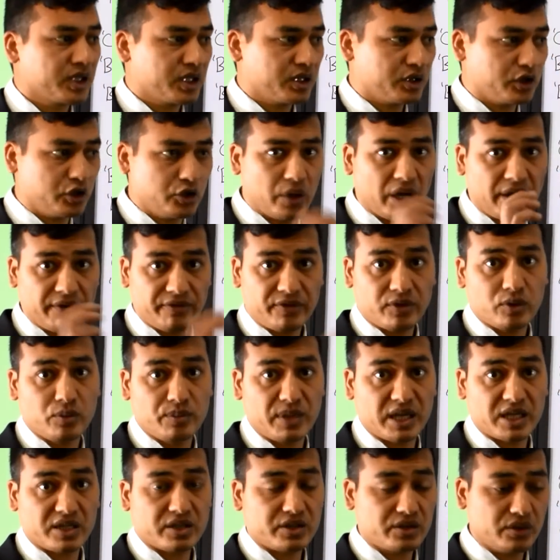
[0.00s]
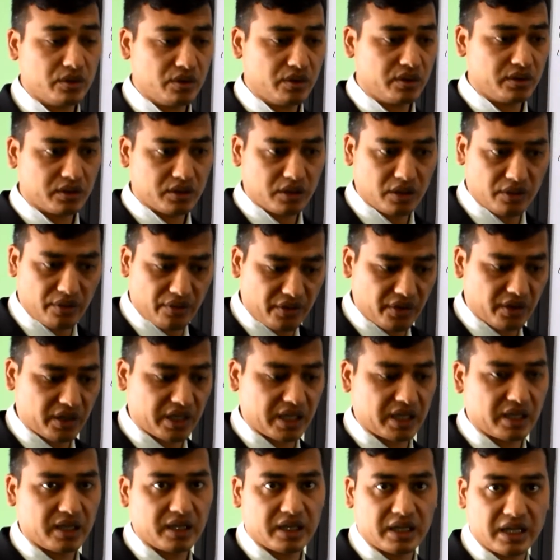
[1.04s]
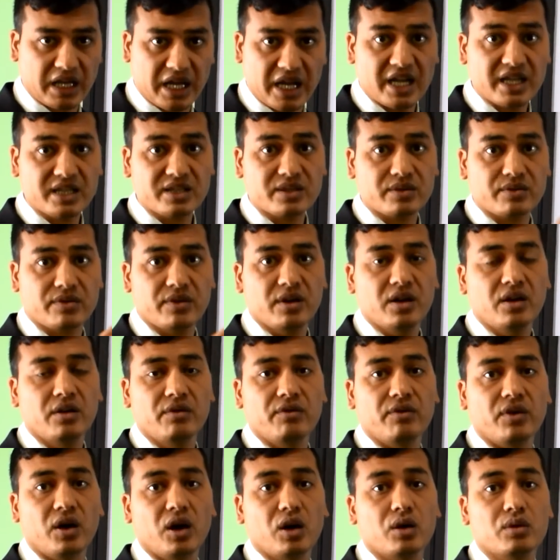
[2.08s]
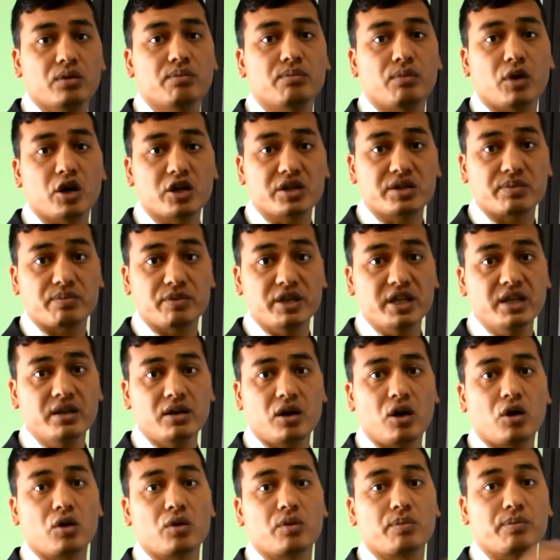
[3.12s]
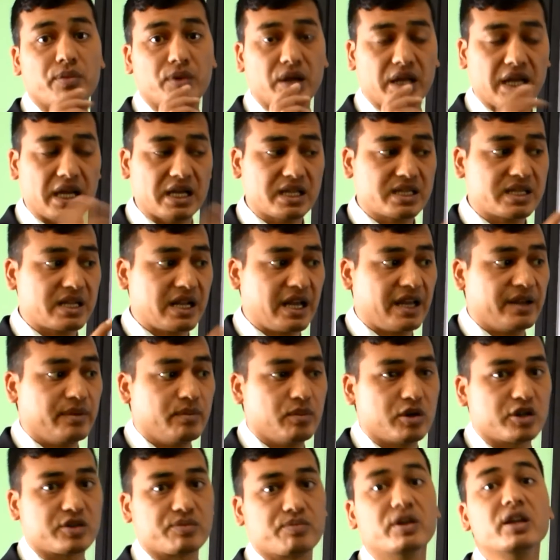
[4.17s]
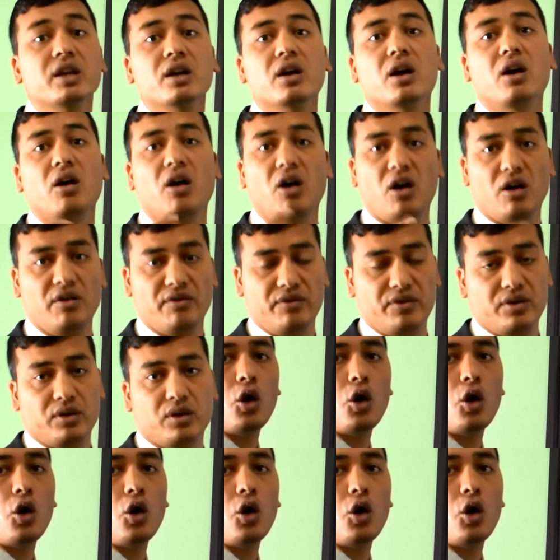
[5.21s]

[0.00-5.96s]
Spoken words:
you have to make sure the gas valve must be, or gas line must be off.